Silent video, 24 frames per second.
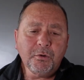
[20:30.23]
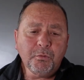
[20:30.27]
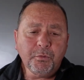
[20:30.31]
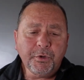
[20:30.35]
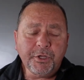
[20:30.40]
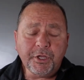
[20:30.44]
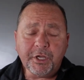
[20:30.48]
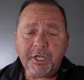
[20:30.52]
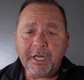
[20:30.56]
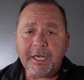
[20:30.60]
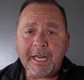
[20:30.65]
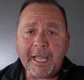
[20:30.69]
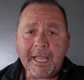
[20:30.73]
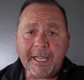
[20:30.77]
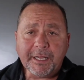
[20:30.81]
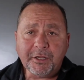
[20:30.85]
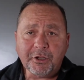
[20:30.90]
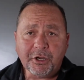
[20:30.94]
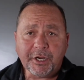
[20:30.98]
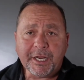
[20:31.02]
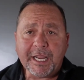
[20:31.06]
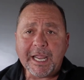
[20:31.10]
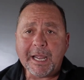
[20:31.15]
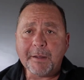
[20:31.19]
where you can hang
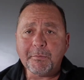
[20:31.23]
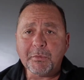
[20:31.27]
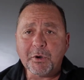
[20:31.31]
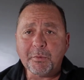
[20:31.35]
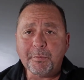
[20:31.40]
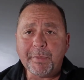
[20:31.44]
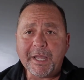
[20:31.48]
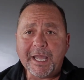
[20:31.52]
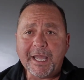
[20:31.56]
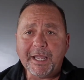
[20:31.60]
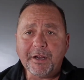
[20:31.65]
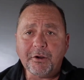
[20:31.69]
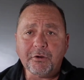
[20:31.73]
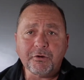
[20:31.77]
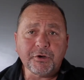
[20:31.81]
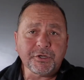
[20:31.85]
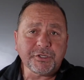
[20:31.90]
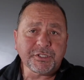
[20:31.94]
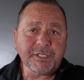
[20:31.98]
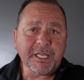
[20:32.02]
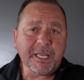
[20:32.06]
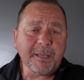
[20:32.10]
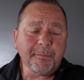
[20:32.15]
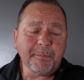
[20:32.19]
your camera bag or a
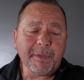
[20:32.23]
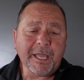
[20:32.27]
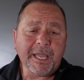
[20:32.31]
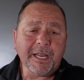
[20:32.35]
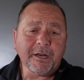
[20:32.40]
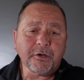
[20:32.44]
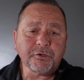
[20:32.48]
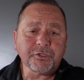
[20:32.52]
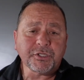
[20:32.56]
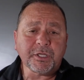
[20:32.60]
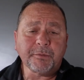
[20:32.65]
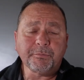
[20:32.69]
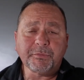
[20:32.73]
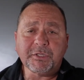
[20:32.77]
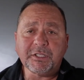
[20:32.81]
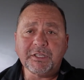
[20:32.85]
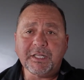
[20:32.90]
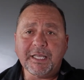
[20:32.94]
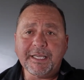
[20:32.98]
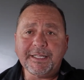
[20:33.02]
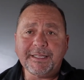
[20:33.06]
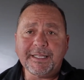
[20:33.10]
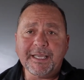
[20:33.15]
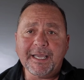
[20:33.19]
sandbag or something
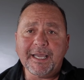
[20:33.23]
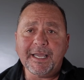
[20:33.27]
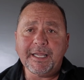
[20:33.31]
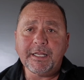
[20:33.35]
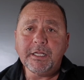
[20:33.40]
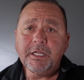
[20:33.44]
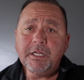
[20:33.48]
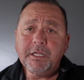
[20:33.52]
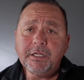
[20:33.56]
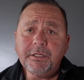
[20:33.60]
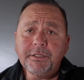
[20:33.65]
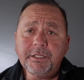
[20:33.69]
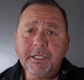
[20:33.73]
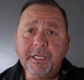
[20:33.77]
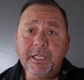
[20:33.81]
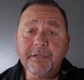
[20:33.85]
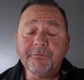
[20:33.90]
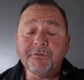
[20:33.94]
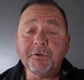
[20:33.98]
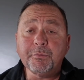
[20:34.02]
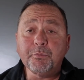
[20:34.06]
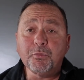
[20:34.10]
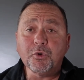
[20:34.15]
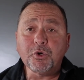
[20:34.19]
like that to
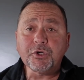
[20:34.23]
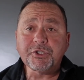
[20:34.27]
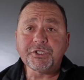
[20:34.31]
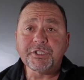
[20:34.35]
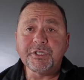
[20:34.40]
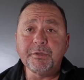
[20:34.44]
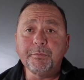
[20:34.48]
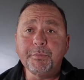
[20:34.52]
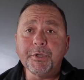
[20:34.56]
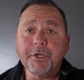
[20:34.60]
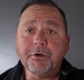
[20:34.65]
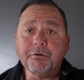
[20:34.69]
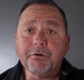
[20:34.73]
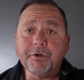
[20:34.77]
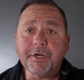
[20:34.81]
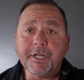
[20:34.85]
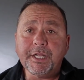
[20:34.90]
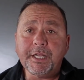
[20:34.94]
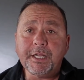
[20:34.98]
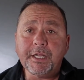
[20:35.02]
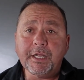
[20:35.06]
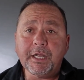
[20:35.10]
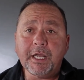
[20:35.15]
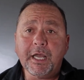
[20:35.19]
give it more
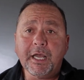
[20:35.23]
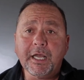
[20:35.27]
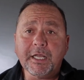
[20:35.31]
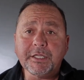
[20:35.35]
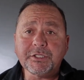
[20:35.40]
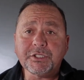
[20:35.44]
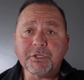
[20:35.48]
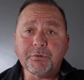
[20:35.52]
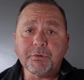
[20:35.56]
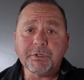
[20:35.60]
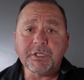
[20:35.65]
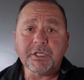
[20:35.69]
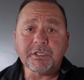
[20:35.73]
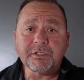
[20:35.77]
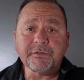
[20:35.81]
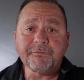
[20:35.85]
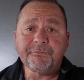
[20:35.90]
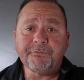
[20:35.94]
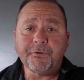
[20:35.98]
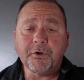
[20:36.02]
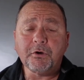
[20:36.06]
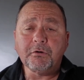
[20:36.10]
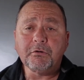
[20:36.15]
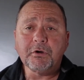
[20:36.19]
stability so it
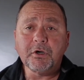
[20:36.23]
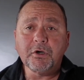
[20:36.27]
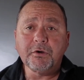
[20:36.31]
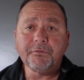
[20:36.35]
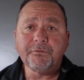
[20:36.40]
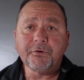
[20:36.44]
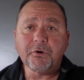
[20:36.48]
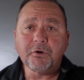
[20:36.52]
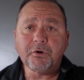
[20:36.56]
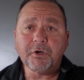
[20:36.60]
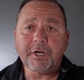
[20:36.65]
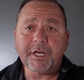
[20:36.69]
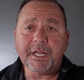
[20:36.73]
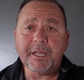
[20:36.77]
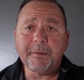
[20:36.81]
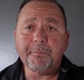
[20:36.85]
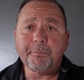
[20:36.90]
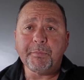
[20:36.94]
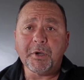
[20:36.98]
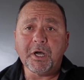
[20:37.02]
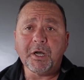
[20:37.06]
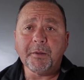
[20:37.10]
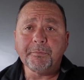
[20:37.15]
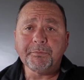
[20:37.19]
doesn't fall over or
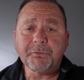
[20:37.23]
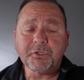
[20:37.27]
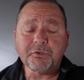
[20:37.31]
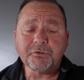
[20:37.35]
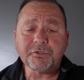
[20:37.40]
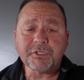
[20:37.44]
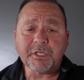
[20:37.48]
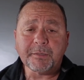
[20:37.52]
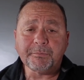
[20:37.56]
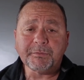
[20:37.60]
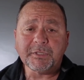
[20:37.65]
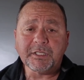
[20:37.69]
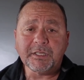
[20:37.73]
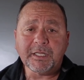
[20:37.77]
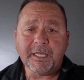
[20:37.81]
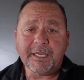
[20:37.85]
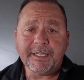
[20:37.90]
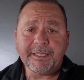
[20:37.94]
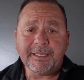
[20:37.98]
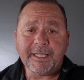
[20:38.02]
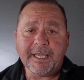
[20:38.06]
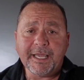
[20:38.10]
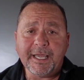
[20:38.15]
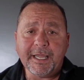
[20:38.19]
get bumped or something
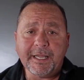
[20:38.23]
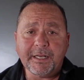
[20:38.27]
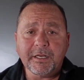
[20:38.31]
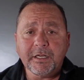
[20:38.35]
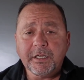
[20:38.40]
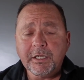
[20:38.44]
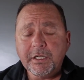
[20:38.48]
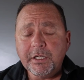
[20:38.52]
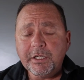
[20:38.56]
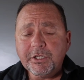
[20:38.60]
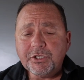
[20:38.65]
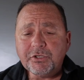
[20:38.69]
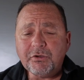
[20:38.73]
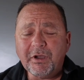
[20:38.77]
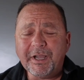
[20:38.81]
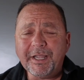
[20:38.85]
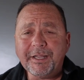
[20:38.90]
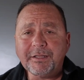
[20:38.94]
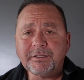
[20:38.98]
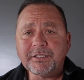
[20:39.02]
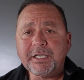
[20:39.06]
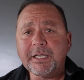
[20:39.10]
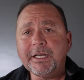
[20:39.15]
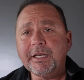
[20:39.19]
like that. So
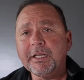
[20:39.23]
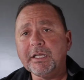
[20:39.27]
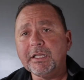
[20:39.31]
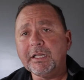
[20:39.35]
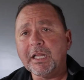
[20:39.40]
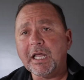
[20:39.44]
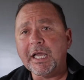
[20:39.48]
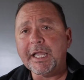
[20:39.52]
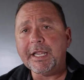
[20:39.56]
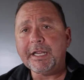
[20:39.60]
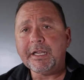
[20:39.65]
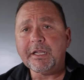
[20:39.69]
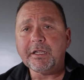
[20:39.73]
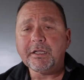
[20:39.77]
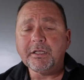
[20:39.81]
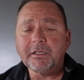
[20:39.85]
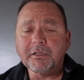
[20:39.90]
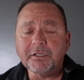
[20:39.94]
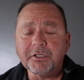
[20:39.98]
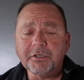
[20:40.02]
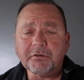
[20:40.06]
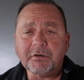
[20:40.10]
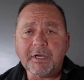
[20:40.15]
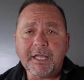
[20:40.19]
I tend to like a
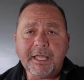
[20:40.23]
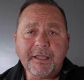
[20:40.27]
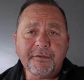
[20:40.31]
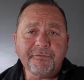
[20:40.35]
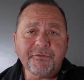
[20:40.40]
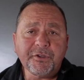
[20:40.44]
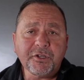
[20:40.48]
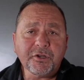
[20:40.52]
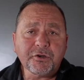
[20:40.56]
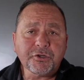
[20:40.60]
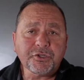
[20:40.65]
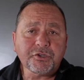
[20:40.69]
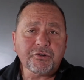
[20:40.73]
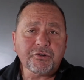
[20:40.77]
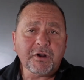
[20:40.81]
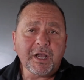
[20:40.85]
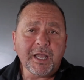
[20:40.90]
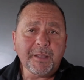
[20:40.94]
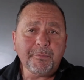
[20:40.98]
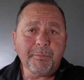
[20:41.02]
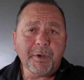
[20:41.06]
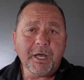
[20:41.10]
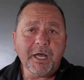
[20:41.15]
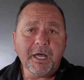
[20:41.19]
little heavier
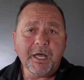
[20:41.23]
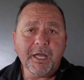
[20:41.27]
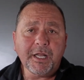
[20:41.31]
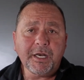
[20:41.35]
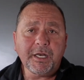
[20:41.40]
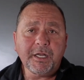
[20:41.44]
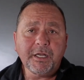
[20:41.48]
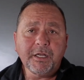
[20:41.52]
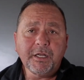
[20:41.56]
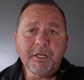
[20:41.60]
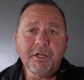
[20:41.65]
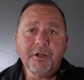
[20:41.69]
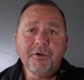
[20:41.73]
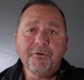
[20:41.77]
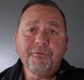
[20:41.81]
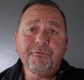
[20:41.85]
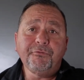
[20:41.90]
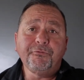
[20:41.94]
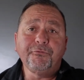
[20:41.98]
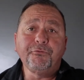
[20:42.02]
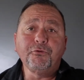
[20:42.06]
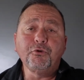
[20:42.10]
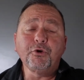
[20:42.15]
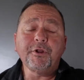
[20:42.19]
tripod
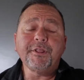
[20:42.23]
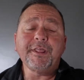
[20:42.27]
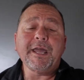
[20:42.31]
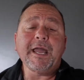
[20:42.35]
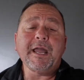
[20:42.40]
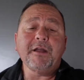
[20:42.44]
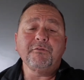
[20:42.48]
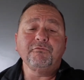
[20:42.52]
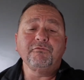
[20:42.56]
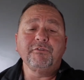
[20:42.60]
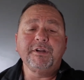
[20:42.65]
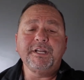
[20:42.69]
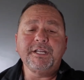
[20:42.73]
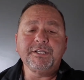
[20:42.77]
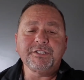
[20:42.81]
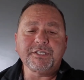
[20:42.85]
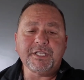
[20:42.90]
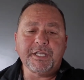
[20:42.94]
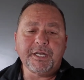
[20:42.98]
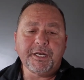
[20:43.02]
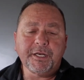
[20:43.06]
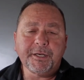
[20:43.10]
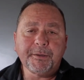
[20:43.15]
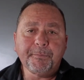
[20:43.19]
for that
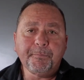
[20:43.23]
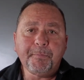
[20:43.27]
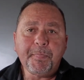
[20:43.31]
reason.